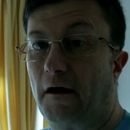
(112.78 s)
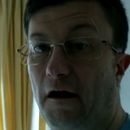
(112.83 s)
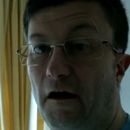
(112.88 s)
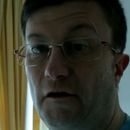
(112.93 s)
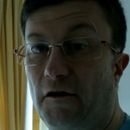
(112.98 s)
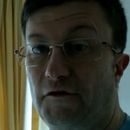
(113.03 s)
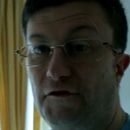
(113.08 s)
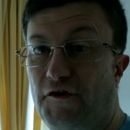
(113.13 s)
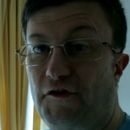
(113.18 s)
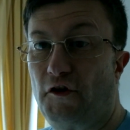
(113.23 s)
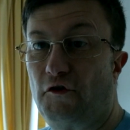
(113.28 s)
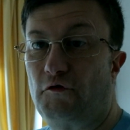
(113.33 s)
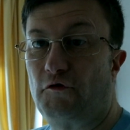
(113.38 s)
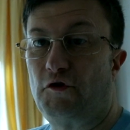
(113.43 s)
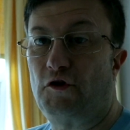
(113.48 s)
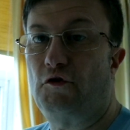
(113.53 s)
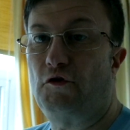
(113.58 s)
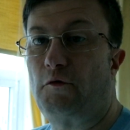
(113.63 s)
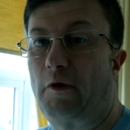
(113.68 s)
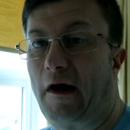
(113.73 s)
And do
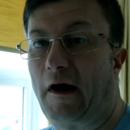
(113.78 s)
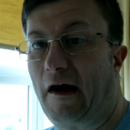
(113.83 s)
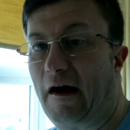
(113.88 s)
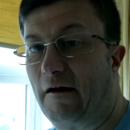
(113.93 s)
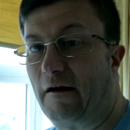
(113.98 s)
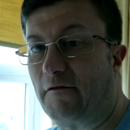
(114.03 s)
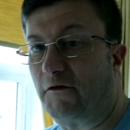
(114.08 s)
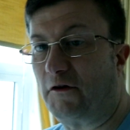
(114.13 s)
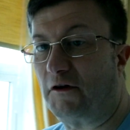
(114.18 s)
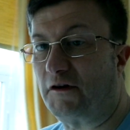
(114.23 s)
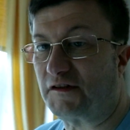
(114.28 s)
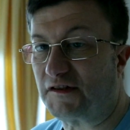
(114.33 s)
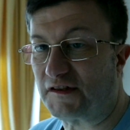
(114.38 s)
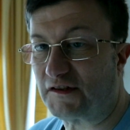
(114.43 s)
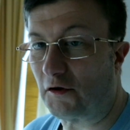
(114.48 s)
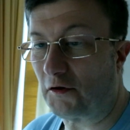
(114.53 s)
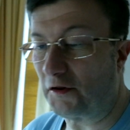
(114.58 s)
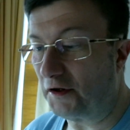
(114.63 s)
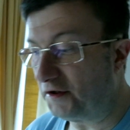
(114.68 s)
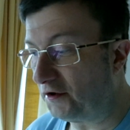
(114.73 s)
you have a
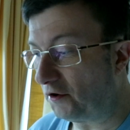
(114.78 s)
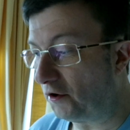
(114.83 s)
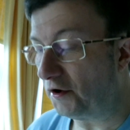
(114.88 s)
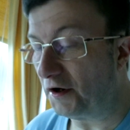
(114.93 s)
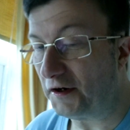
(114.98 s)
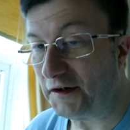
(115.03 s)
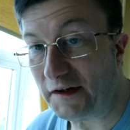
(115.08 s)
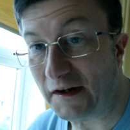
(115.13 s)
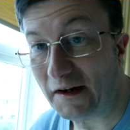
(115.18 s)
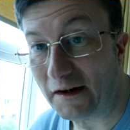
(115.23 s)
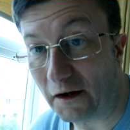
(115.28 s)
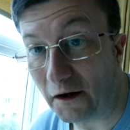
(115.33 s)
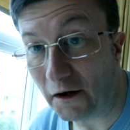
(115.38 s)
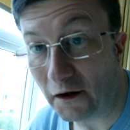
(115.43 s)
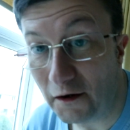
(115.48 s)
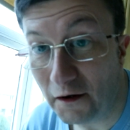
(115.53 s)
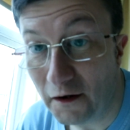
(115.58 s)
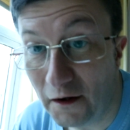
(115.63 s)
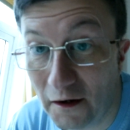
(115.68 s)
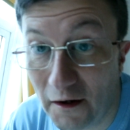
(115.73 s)
solid
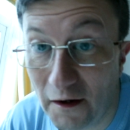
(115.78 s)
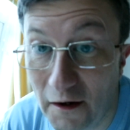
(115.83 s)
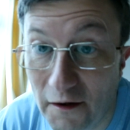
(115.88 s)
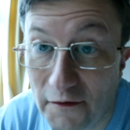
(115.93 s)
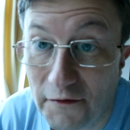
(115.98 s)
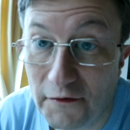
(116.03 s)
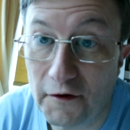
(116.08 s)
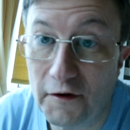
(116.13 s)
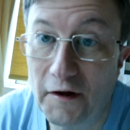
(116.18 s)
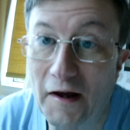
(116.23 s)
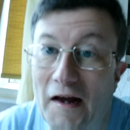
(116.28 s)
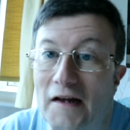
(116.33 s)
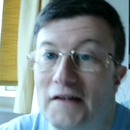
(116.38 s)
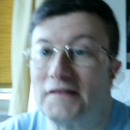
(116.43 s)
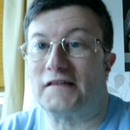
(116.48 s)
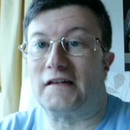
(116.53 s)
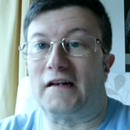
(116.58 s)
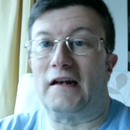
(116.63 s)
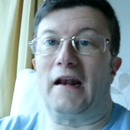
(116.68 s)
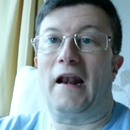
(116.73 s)
idea that
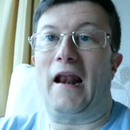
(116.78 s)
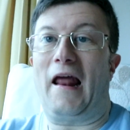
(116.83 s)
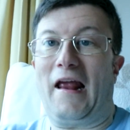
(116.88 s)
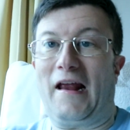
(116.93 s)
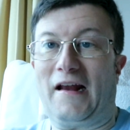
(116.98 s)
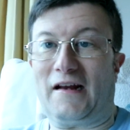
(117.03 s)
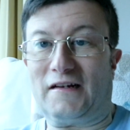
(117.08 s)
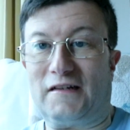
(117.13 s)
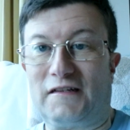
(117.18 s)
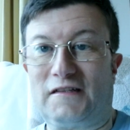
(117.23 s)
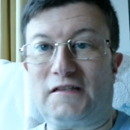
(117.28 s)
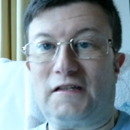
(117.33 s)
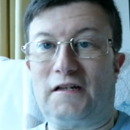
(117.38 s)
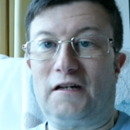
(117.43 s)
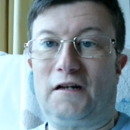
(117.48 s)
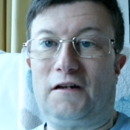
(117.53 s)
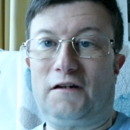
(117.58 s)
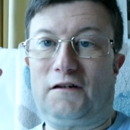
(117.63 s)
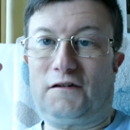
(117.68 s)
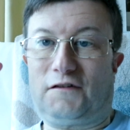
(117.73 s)
has legs
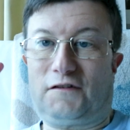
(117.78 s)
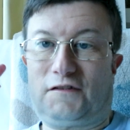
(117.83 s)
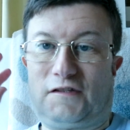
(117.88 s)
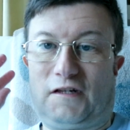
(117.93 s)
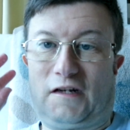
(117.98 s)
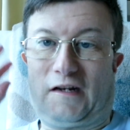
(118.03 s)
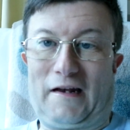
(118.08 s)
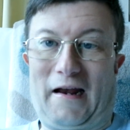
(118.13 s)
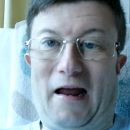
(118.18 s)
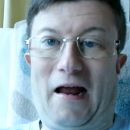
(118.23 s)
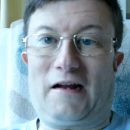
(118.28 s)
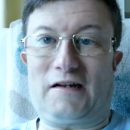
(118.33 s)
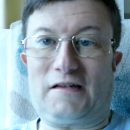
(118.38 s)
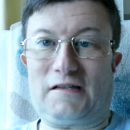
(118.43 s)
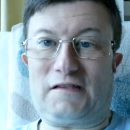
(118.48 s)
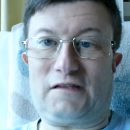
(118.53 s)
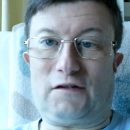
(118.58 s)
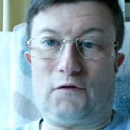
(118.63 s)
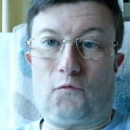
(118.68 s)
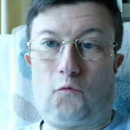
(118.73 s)
to
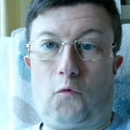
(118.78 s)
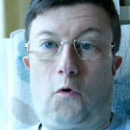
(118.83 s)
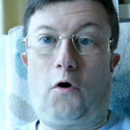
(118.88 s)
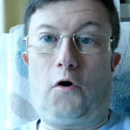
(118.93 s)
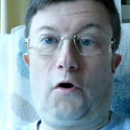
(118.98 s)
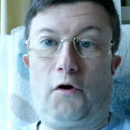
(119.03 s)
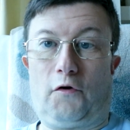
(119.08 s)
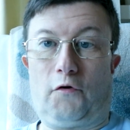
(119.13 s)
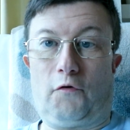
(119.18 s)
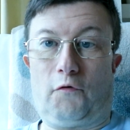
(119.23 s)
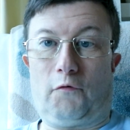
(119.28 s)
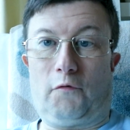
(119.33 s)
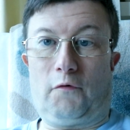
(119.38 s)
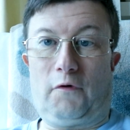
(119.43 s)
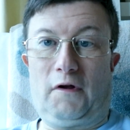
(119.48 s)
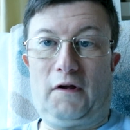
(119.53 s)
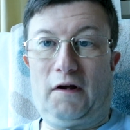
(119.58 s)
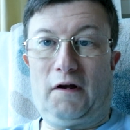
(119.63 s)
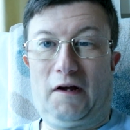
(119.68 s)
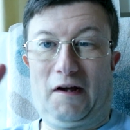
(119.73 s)
last a while
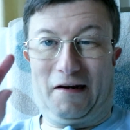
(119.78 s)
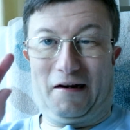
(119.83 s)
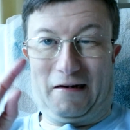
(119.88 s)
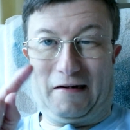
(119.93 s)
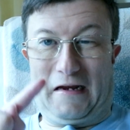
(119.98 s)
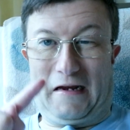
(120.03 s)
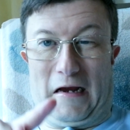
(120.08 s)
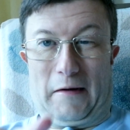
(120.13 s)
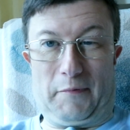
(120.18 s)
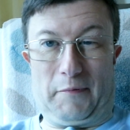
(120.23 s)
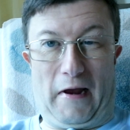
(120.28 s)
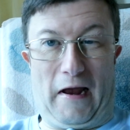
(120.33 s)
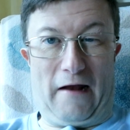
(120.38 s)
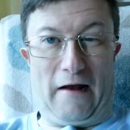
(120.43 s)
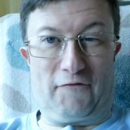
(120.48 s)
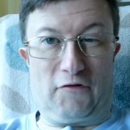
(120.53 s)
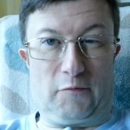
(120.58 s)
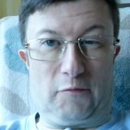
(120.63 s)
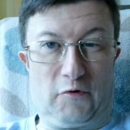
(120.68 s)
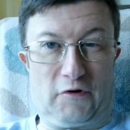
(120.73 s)
and keep
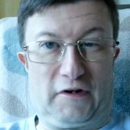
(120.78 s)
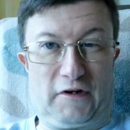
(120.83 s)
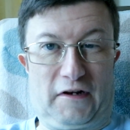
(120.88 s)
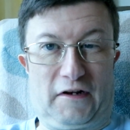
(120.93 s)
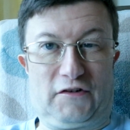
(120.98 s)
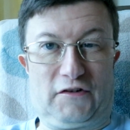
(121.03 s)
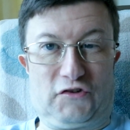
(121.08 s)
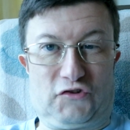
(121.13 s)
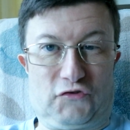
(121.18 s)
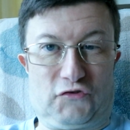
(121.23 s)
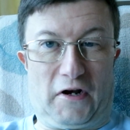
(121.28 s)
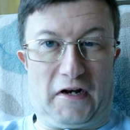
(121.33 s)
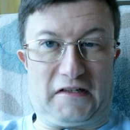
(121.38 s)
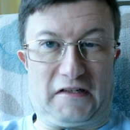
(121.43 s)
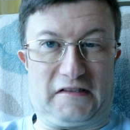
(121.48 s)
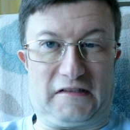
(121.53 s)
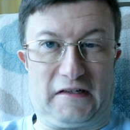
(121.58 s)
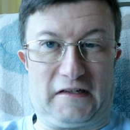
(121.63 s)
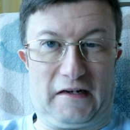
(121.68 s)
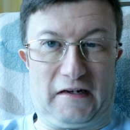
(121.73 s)
everybody
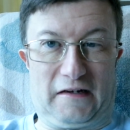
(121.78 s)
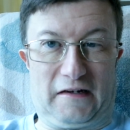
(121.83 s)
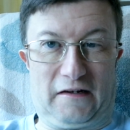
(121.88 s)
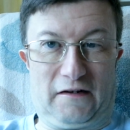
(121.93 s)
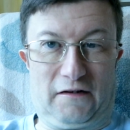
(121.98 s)
interested?